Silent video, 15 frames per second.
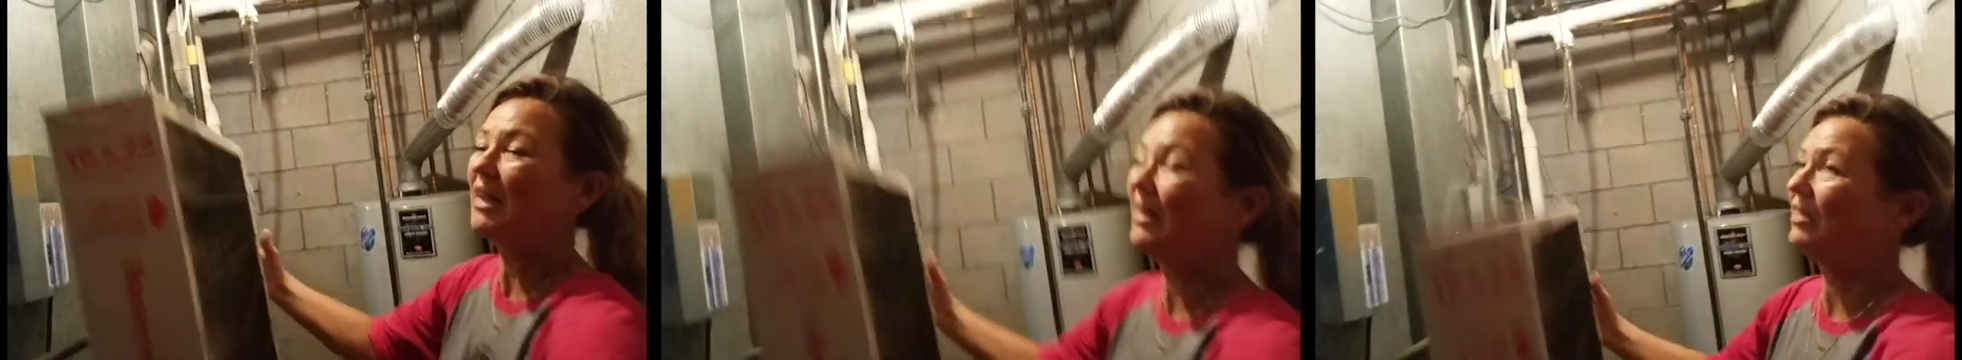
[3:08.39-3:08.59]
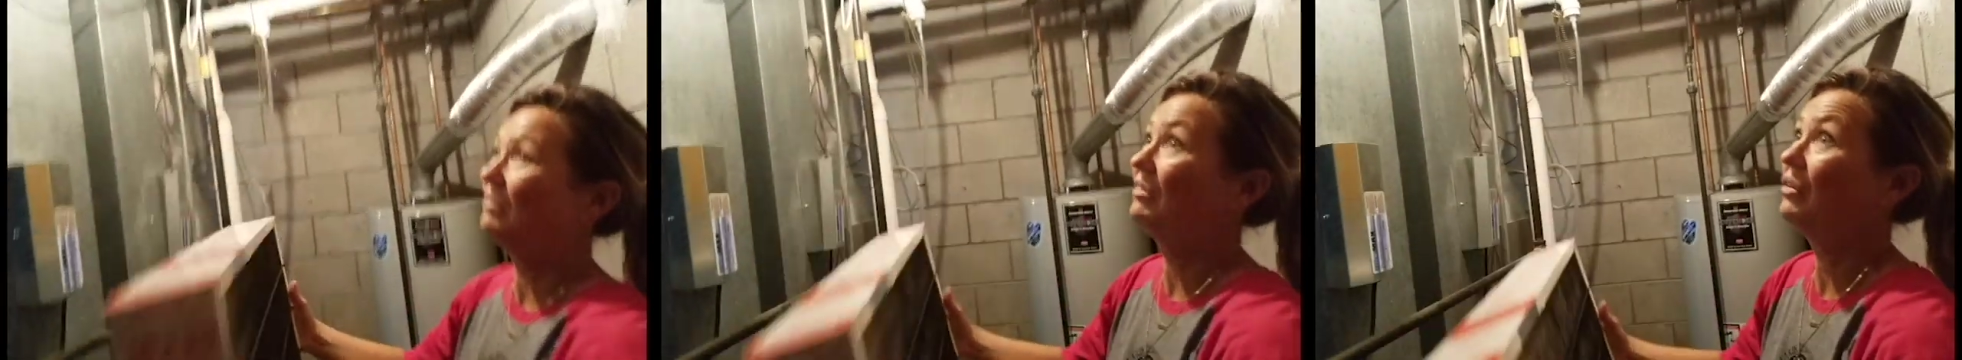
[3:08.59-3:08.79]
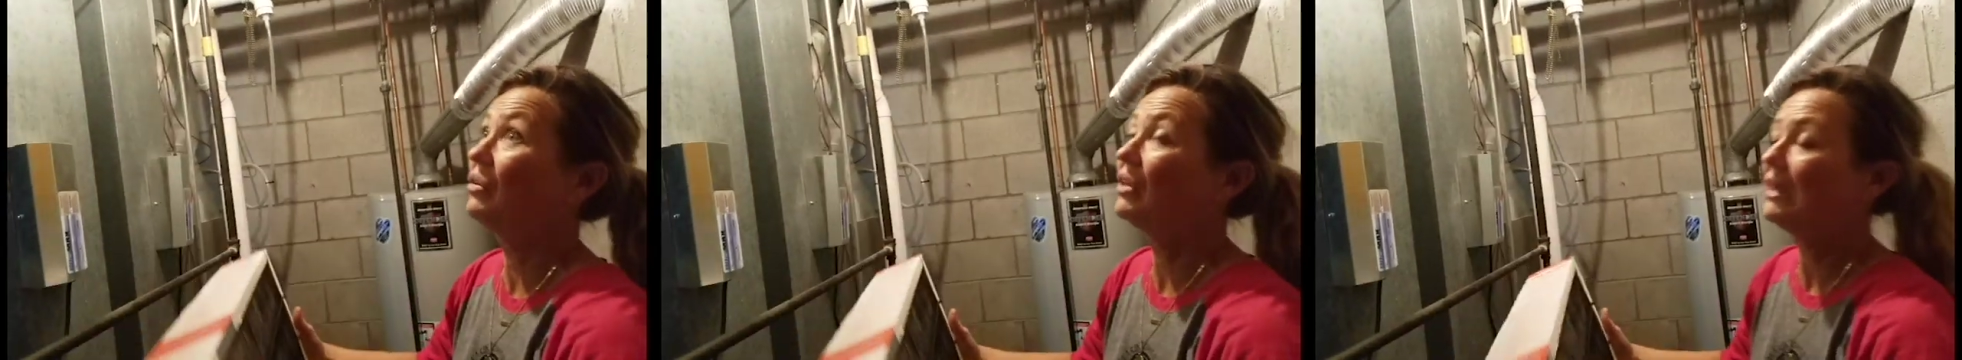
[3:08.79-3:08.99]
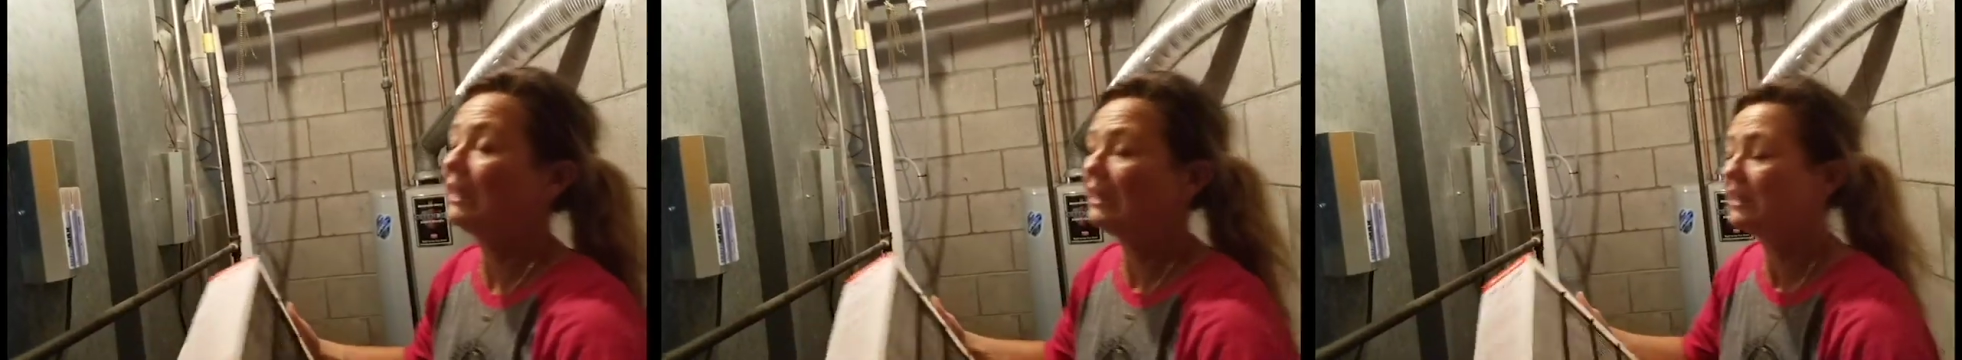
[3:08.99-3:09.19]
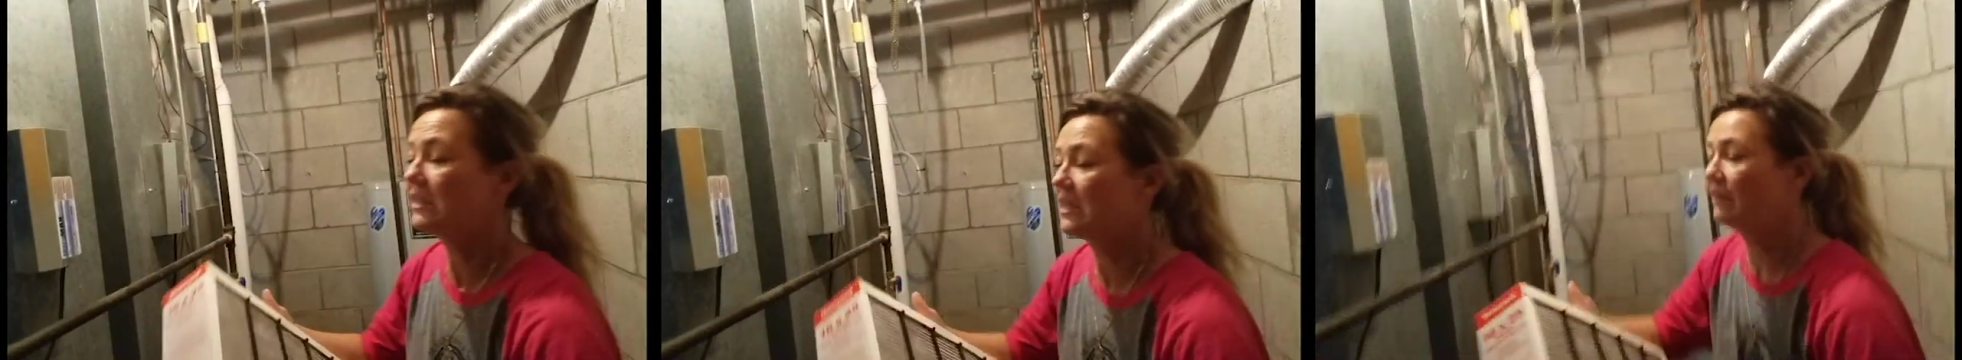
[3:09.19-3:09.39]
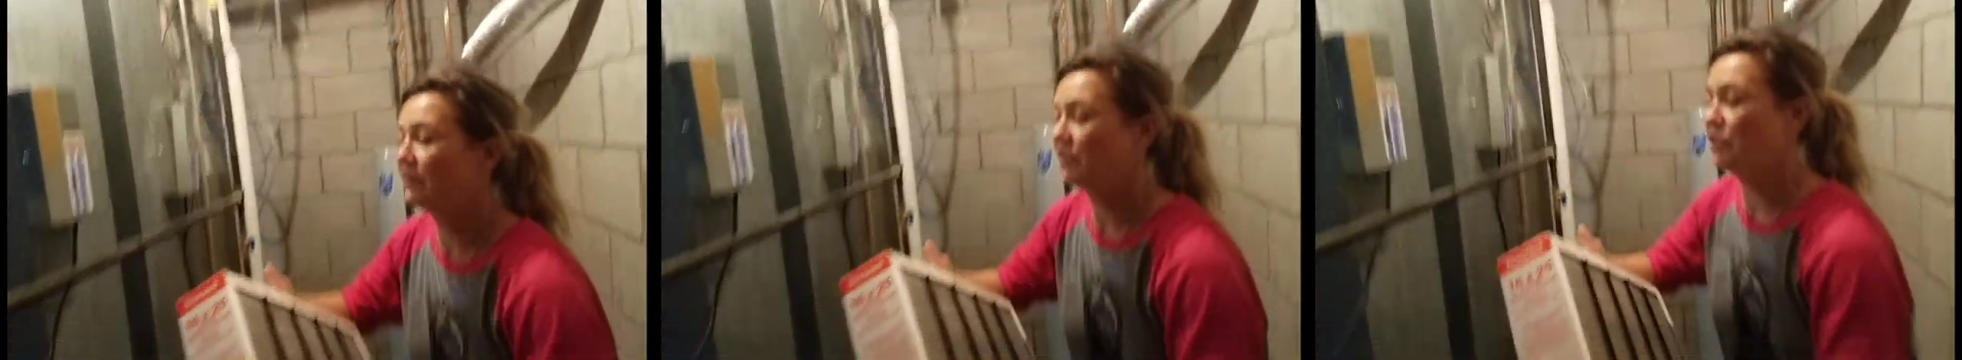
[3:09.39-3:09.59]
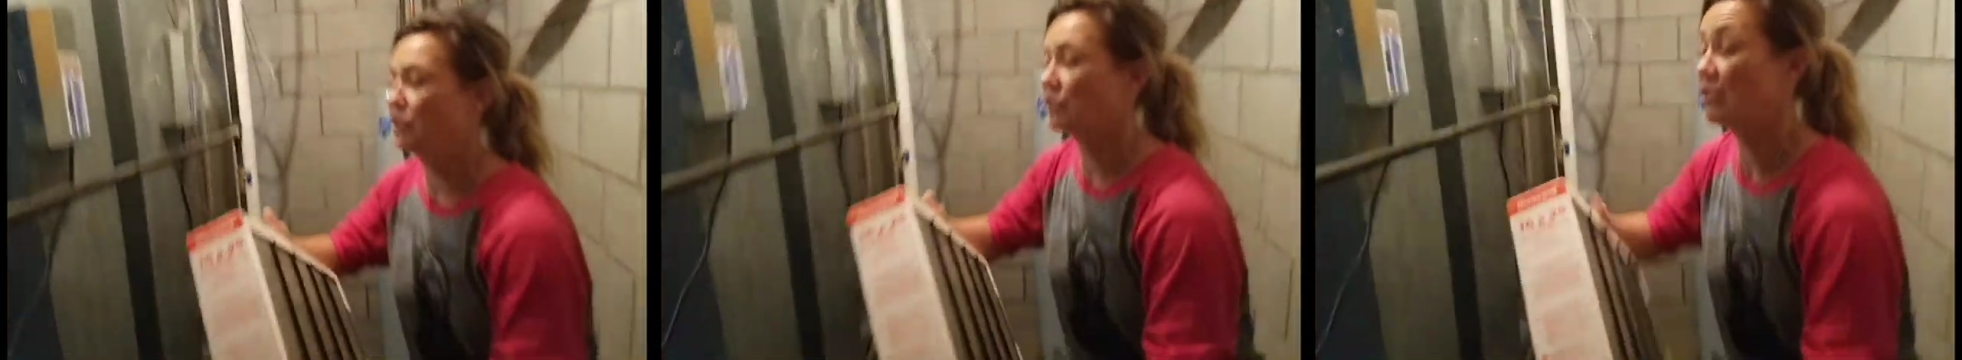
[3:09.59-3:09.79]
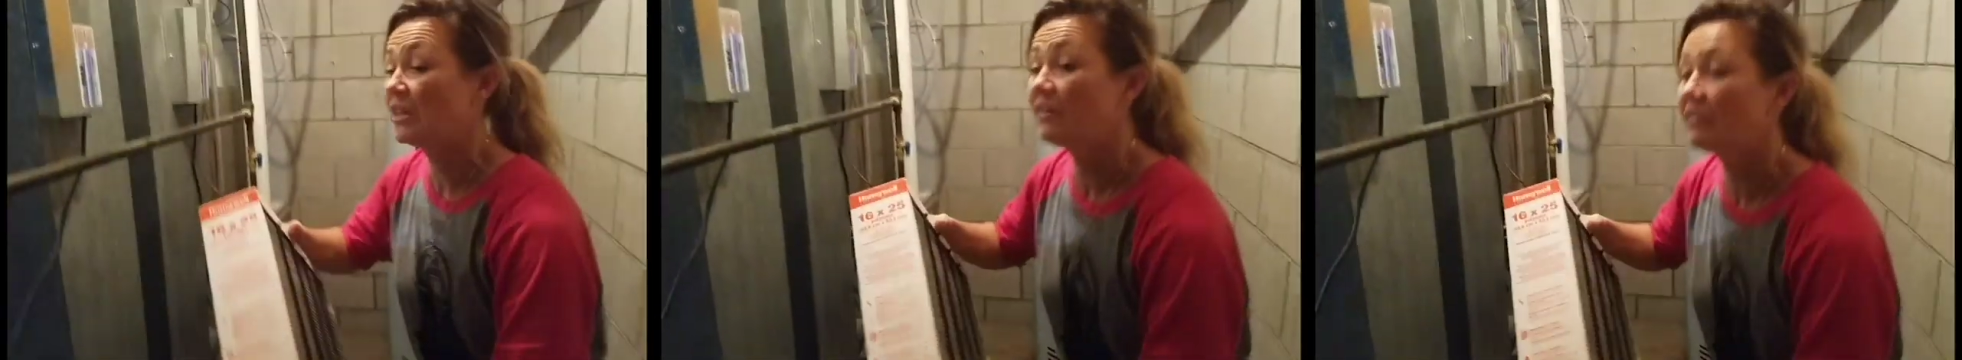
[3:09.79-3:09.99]
at the very least have a
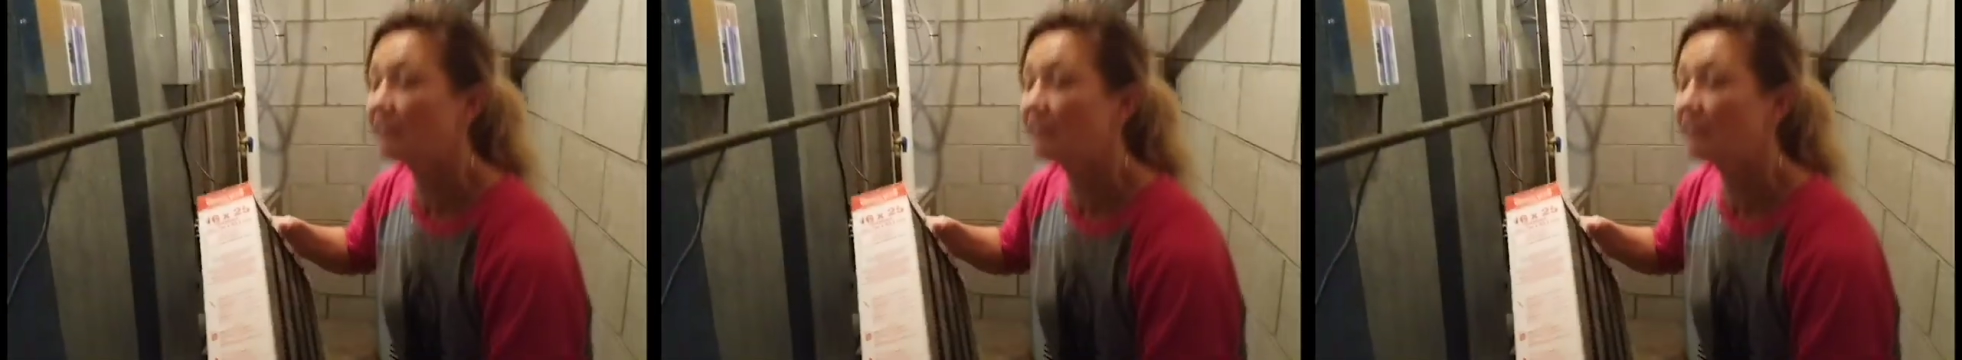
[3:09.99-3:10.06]
dirty